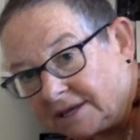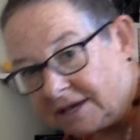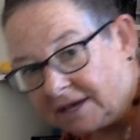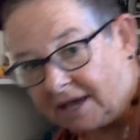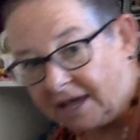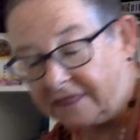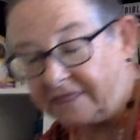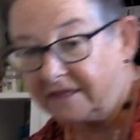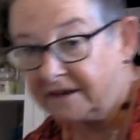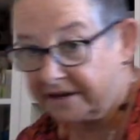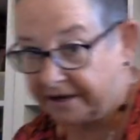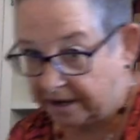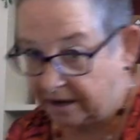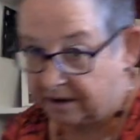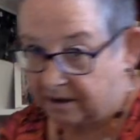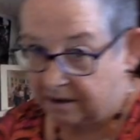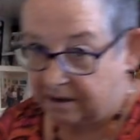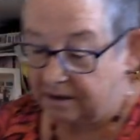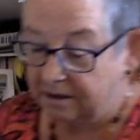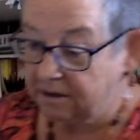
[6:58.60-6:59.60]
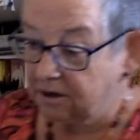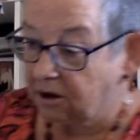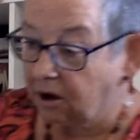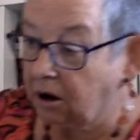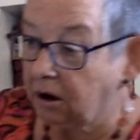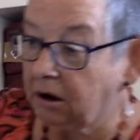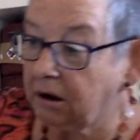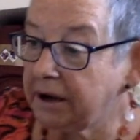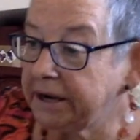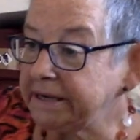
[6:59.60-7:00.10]
in the car,
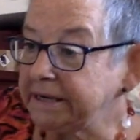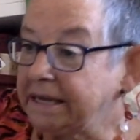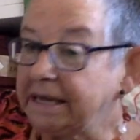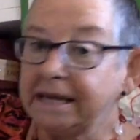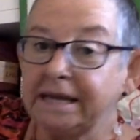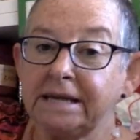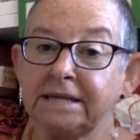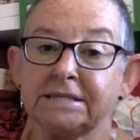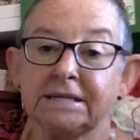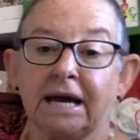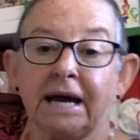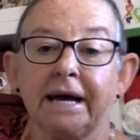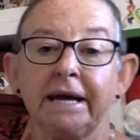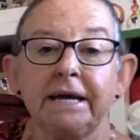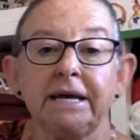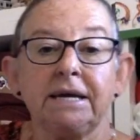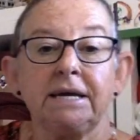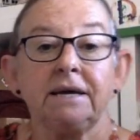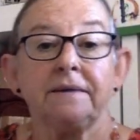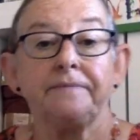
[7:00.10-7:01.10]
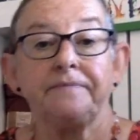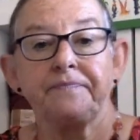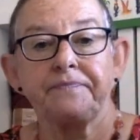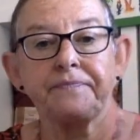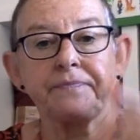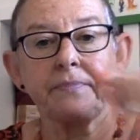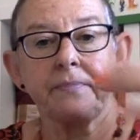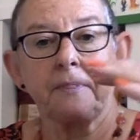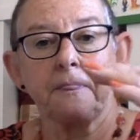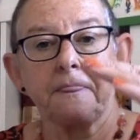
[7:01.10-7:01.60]
I need a
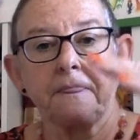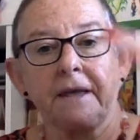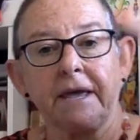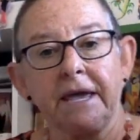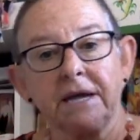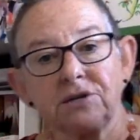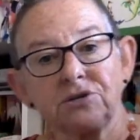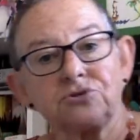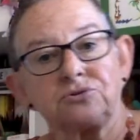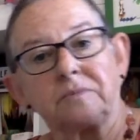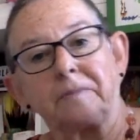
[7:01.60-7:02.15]
extra